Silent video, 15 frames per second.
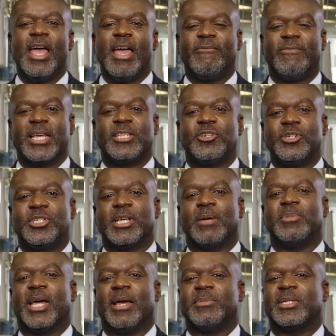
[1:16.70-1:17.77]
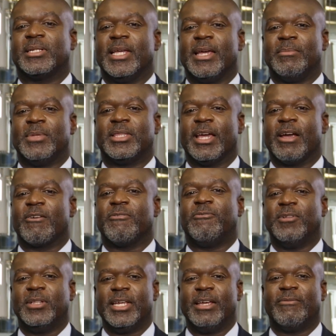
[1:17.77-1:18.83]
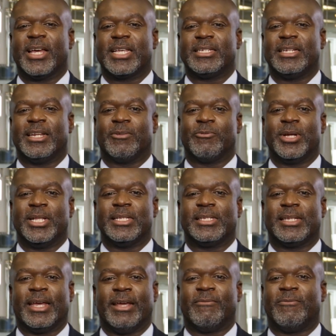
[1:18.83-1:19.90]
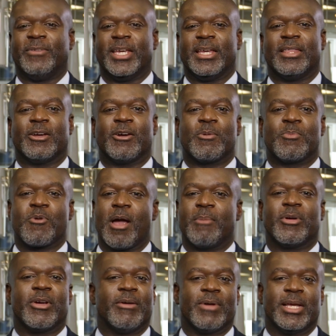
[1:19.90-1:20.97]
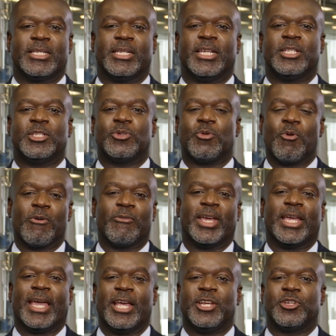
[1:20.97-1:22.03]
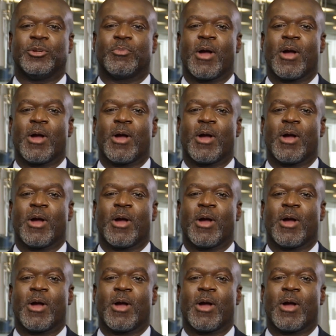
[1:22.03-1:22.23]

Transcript: Investors sometimes claim that they are fully invested in real estate via their primary residence or vacation